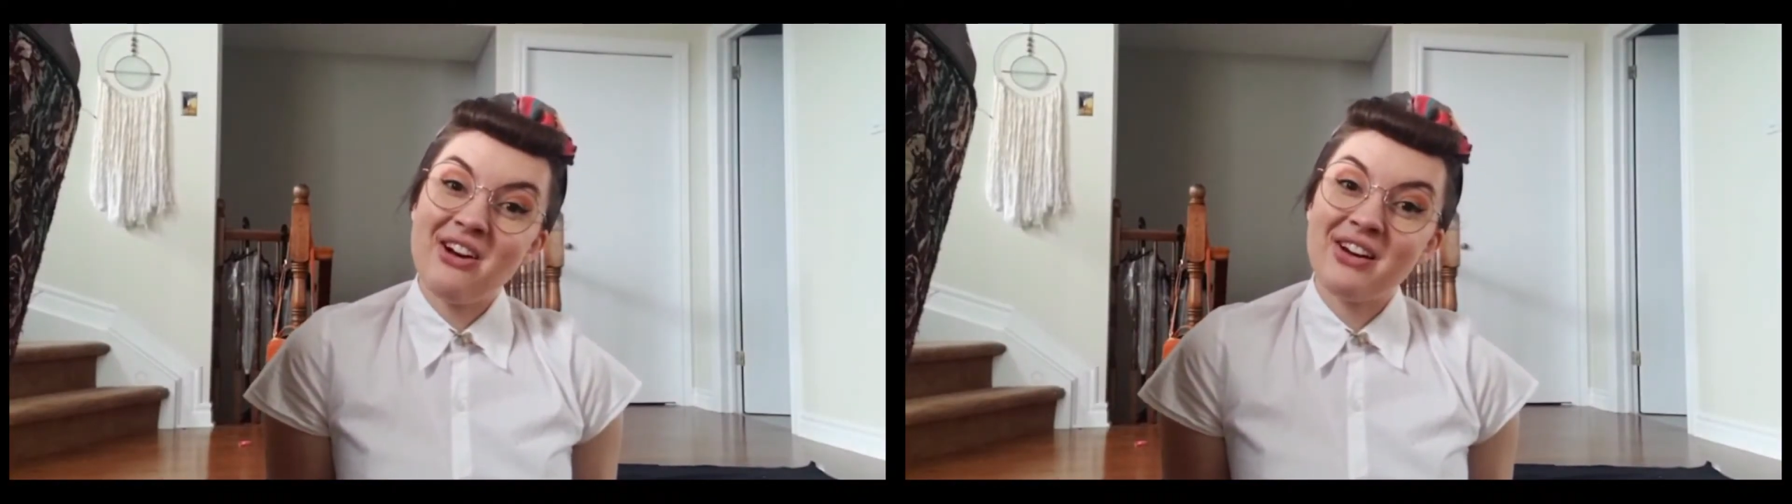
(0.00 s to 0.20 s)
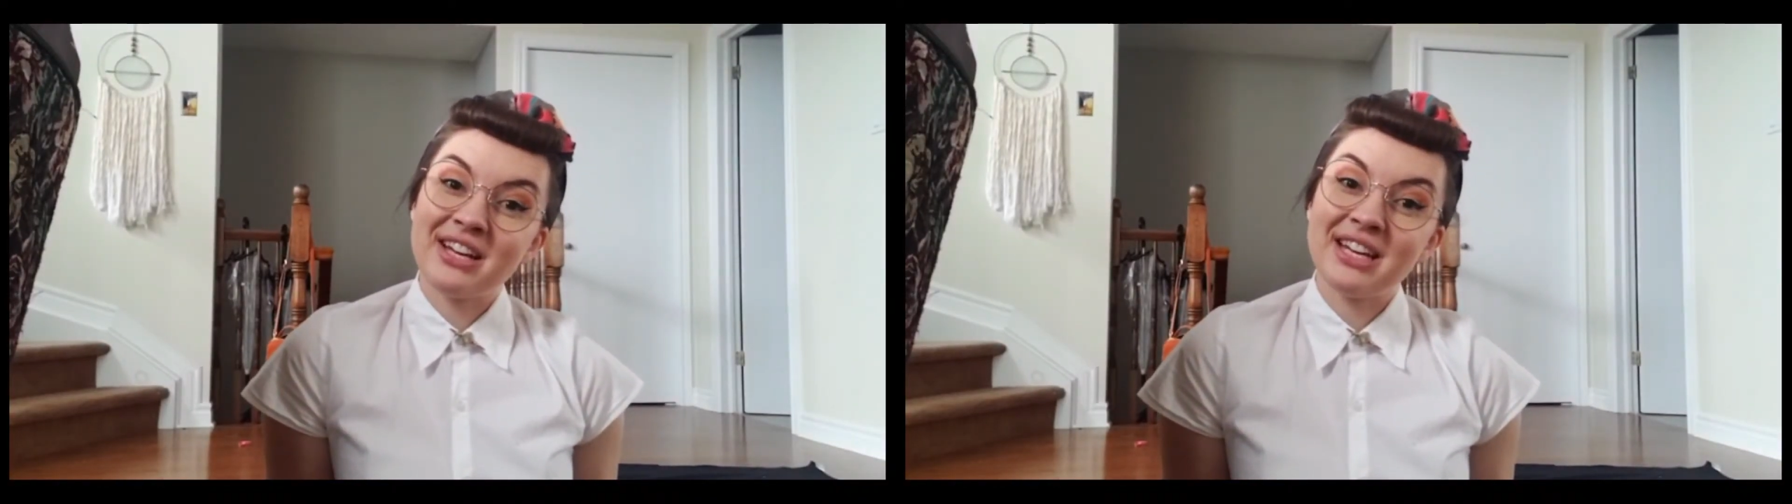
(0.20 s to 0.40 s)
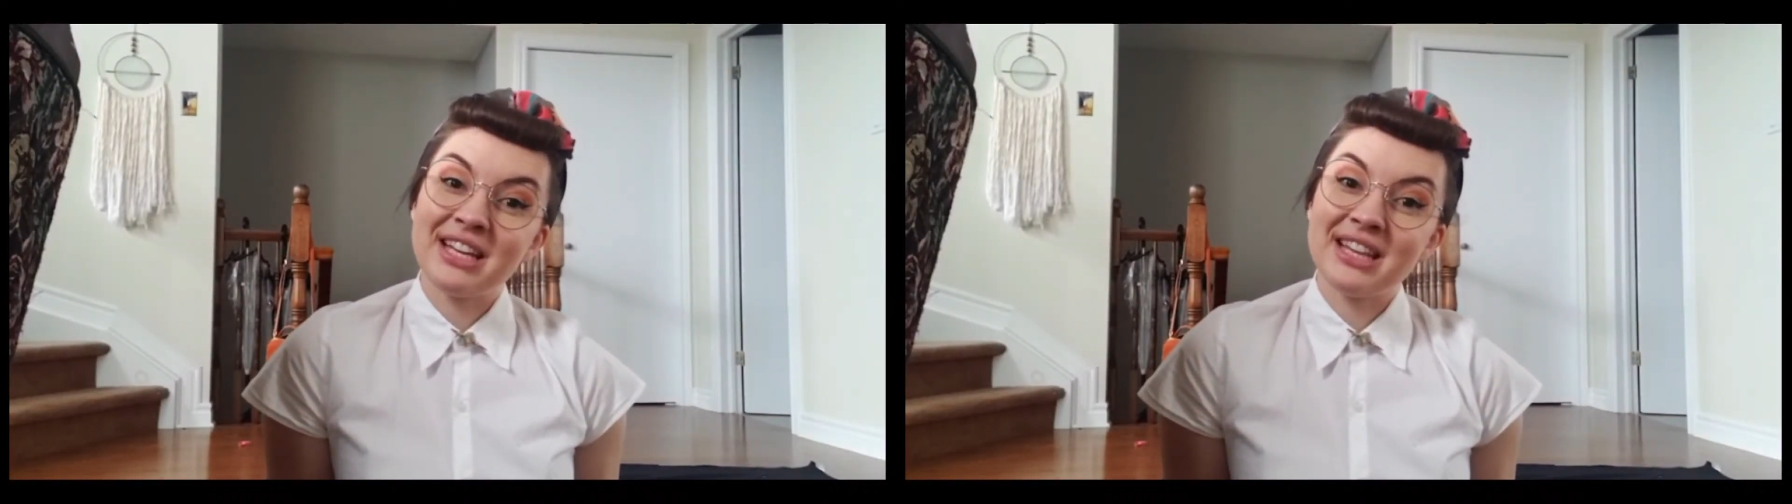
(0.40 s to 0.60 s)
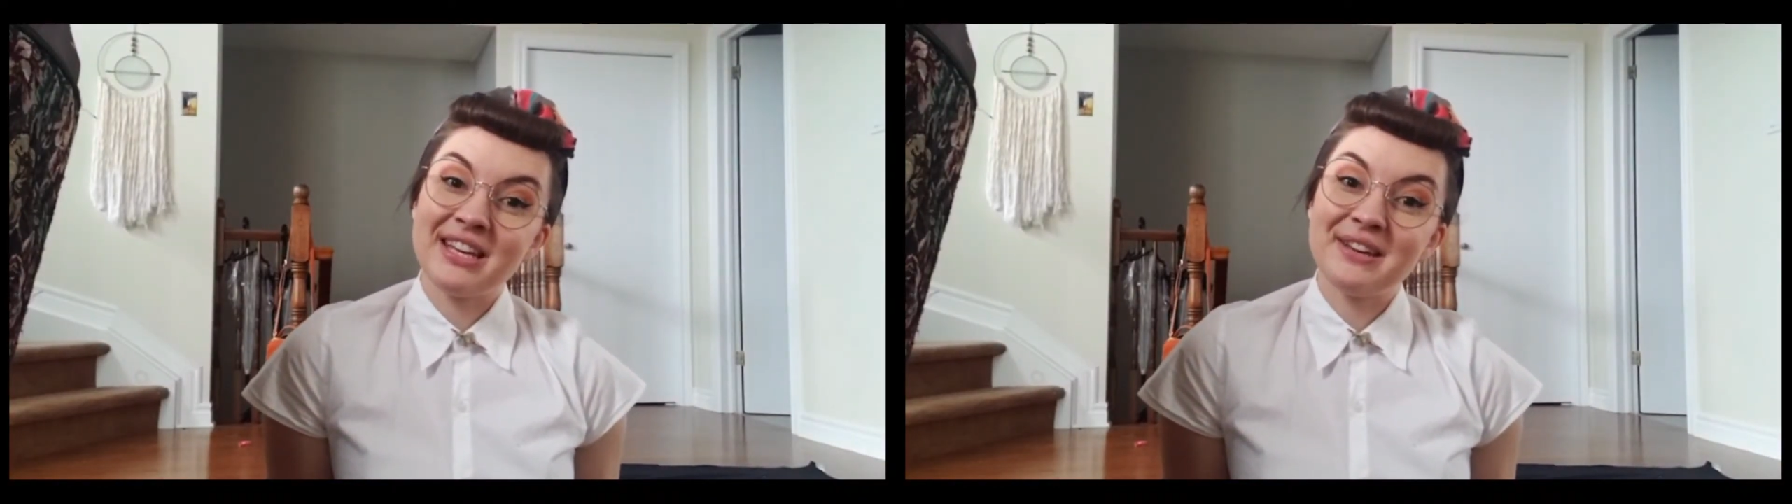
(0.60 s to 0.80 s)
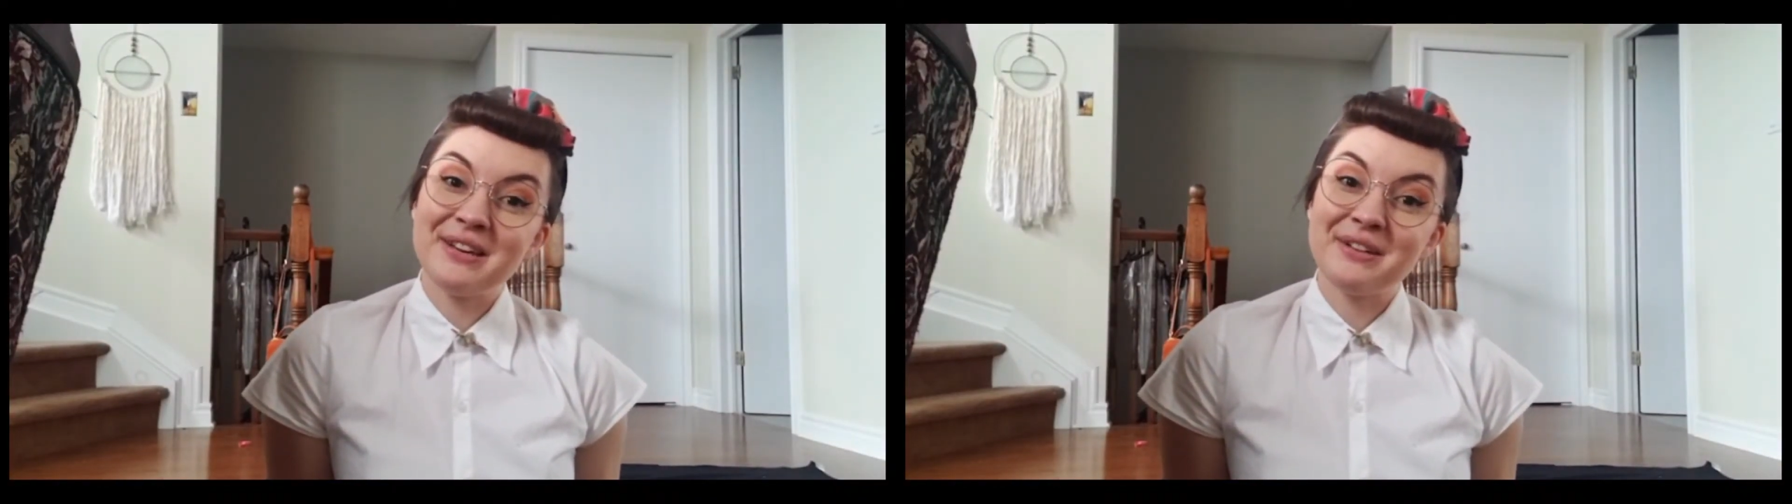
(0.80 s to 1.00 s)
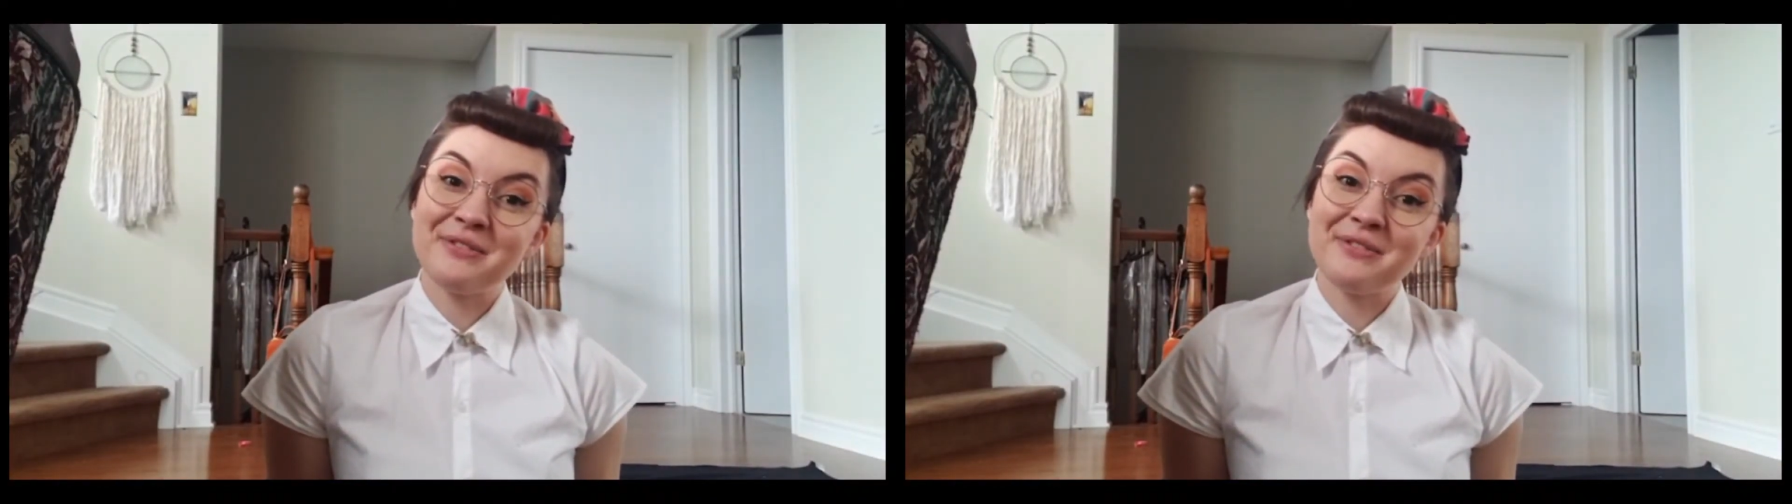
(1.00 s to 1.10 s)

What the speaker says: on the